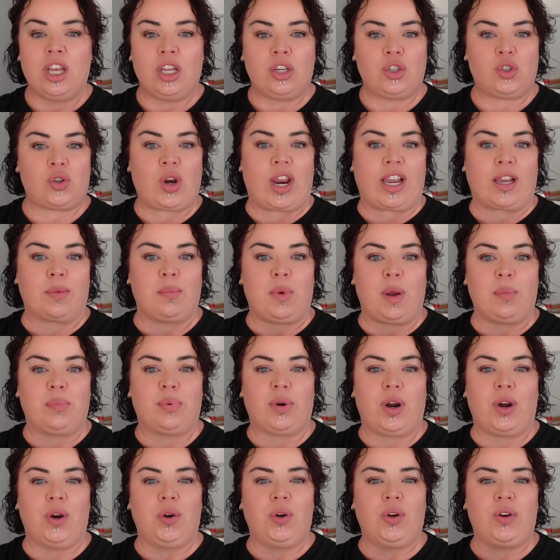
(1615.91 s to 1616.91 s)
track my
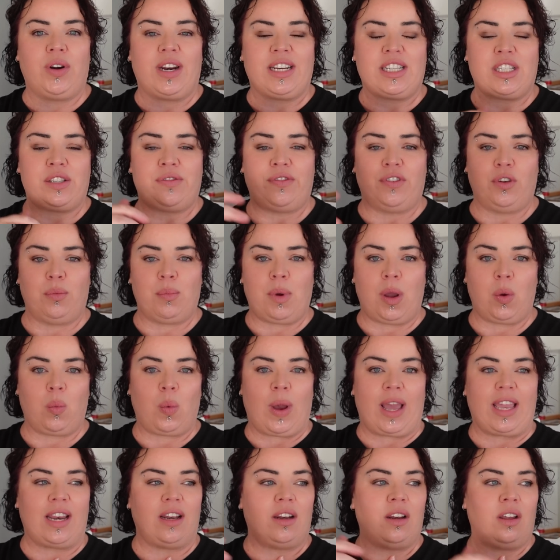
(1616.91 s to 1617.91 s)
progress for my
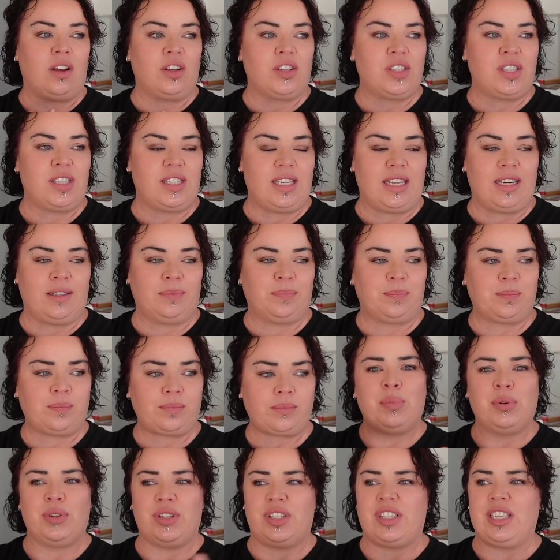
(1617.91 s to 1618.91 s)
weight loss and
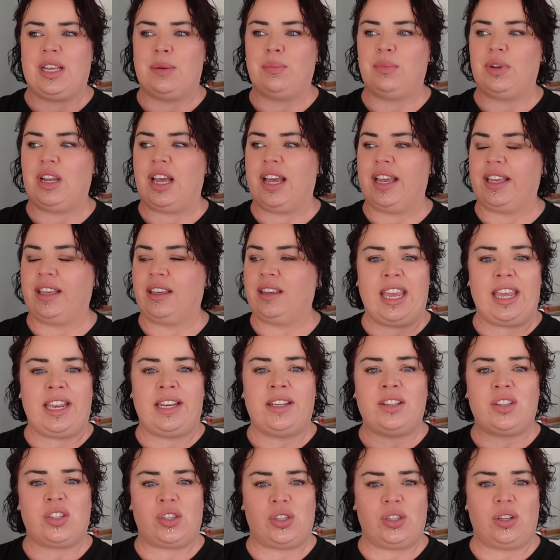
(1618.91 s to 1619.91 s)
put some like
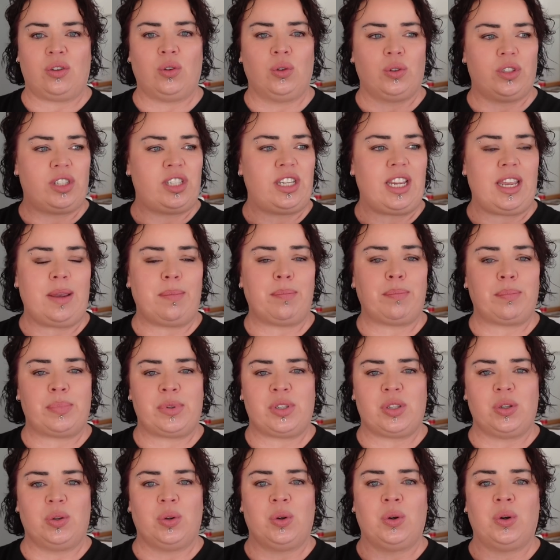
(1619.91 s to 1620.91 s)
hints or
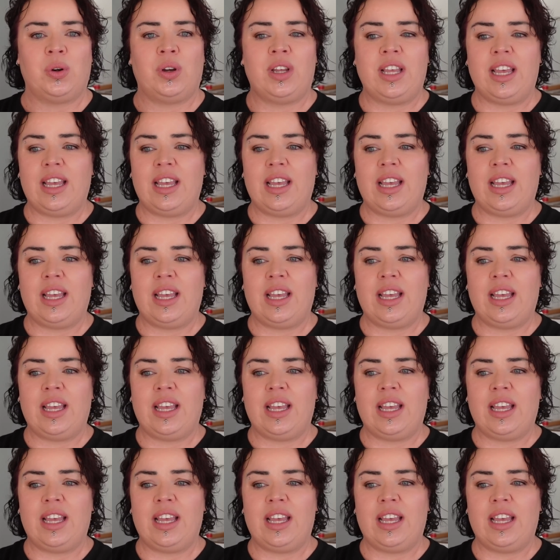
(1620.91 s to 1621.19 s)
tips or